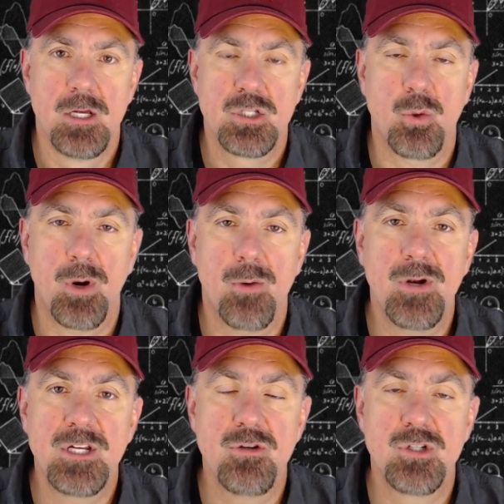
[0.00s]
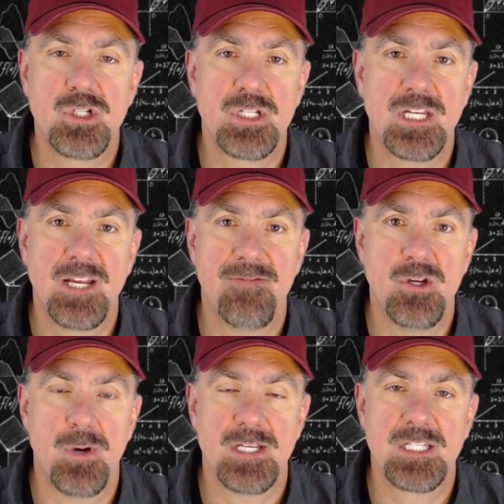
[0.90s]
So what I want to do is just give
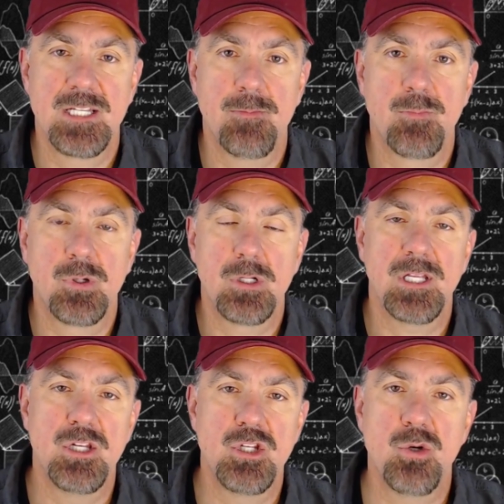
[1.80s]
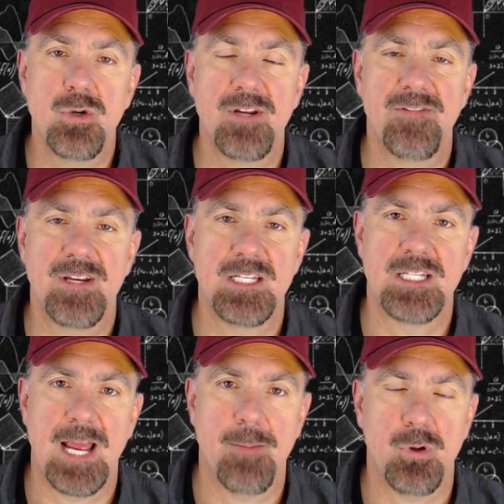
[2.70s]
you a simple intuitive
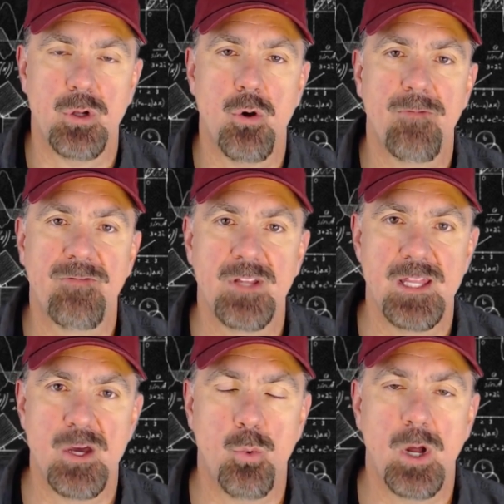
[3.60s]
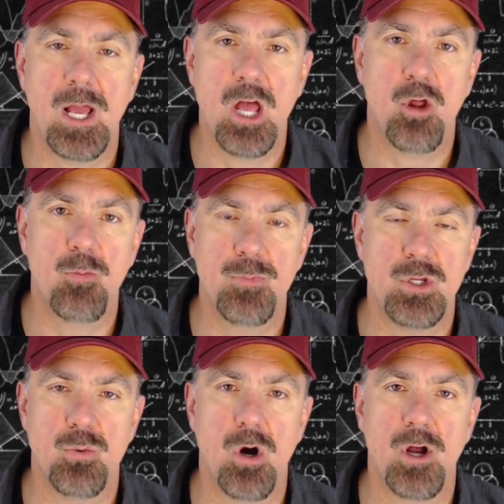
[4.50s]
example, hopefully that will help
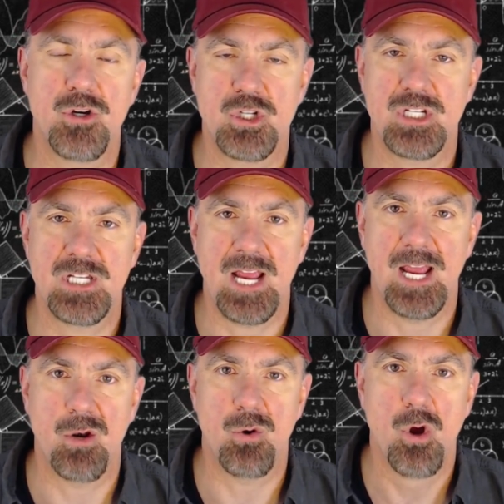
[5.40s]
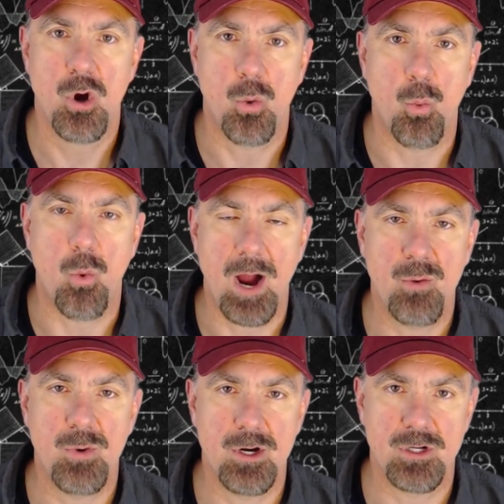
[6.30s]
you understand why
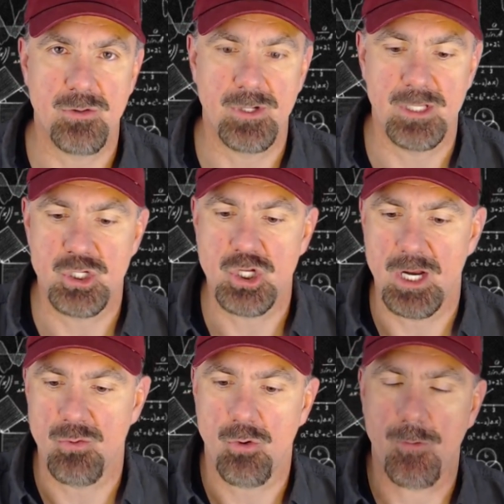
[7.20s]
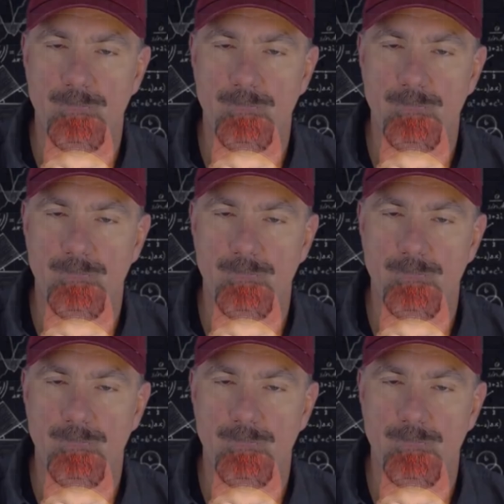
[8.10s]
we are doing the chain rule.